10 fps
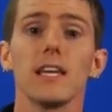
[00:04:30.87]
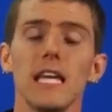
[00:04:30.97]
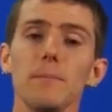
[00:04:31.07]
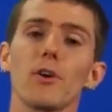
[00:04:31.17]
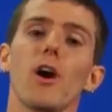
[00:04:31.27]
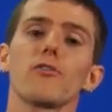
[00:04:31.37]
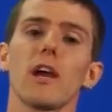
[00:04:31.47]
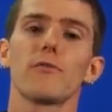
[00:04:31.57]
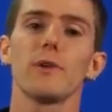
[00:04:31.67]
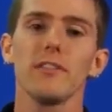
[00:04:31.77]
Keep your hard
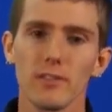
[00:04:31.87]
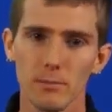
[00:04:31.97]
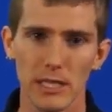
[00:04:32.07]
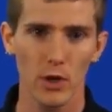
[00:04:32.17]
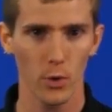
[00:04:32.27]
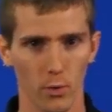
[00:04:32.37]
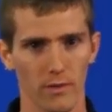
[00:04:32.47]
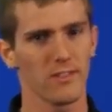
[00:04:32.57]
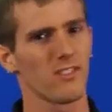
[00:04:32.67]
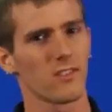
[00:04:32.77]
drive reasonably cool.
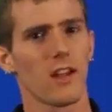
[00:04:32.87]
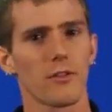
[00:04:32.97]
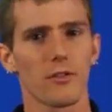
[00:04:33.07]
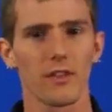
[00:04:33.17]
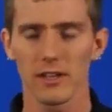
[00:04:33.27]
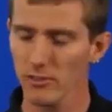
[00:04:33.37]
This is another thing.